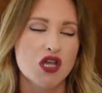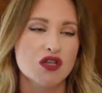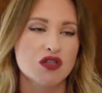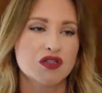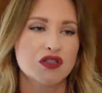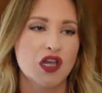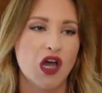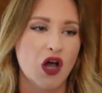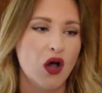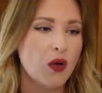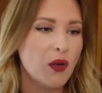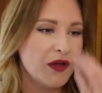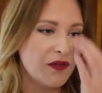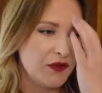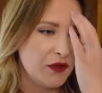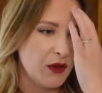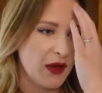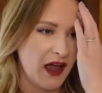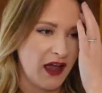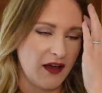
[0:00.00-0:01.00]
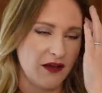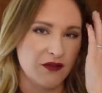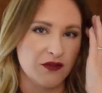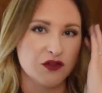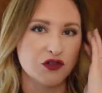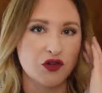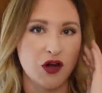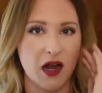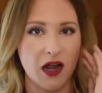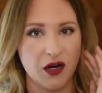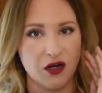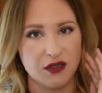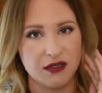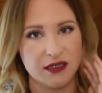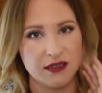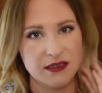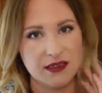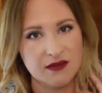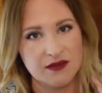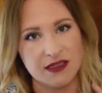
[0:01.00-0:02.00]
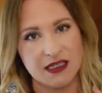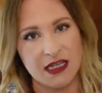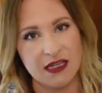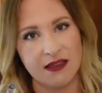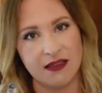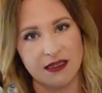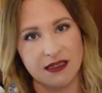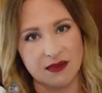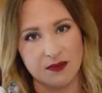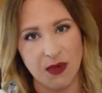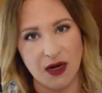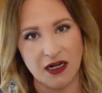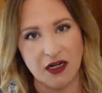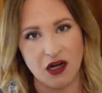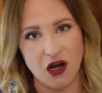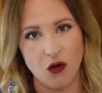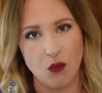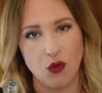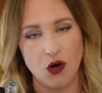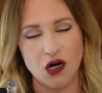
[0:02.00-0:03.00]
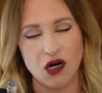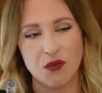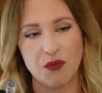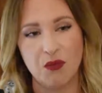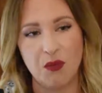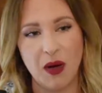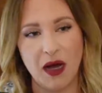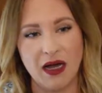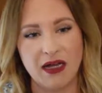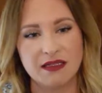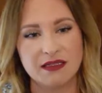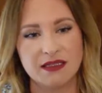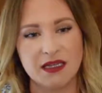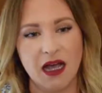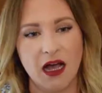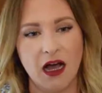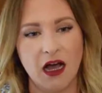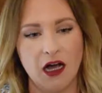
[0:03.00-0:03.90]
So if you have dry or sensitive skin, this might not work. But